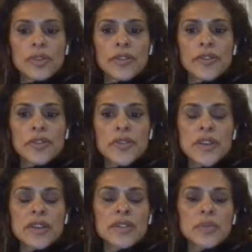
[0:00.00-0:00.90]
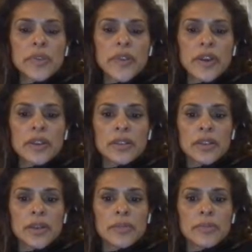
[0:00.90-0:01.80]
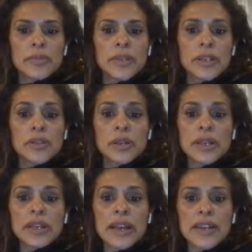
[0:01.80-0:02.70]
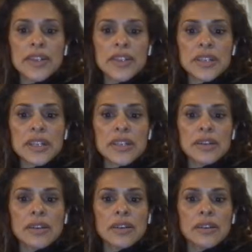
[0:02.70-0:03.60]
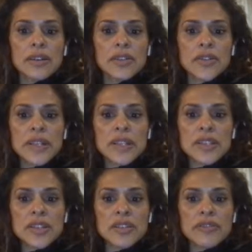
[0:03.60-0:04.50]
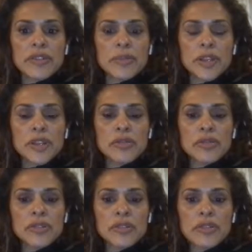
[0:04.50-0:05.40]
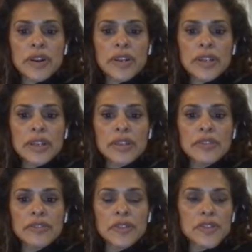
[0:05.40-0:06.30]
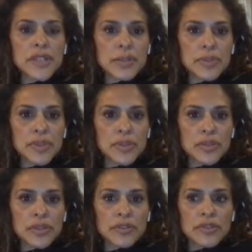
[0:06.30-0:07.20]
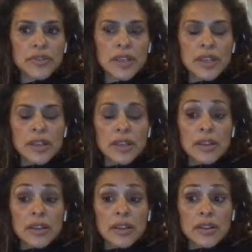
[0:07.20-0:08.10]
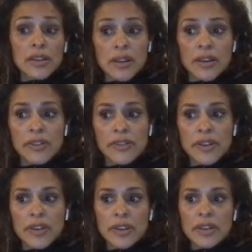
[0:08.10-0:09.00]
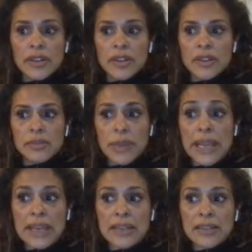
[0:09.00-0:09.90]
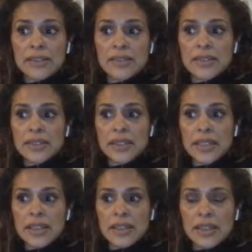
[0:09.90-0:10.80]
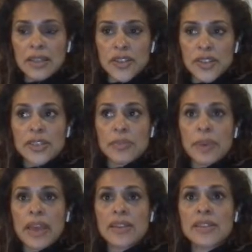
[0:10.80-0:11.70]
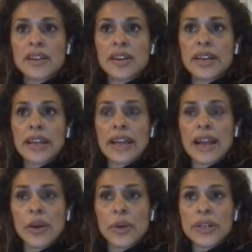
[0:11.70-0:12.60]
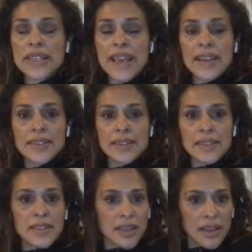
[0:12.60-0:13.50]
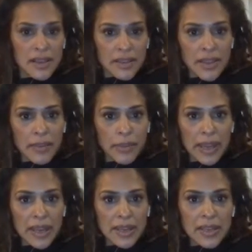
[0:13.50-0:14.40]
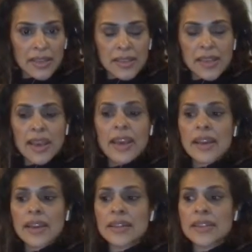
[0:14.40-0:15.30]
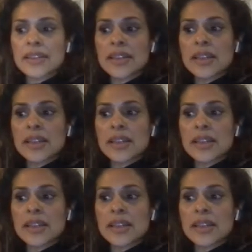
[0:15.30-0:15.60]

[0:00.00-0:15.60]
there are a few things with that. You can actually transition from acute to chronic in a first episode of pain. It just depends on how intense that pain is and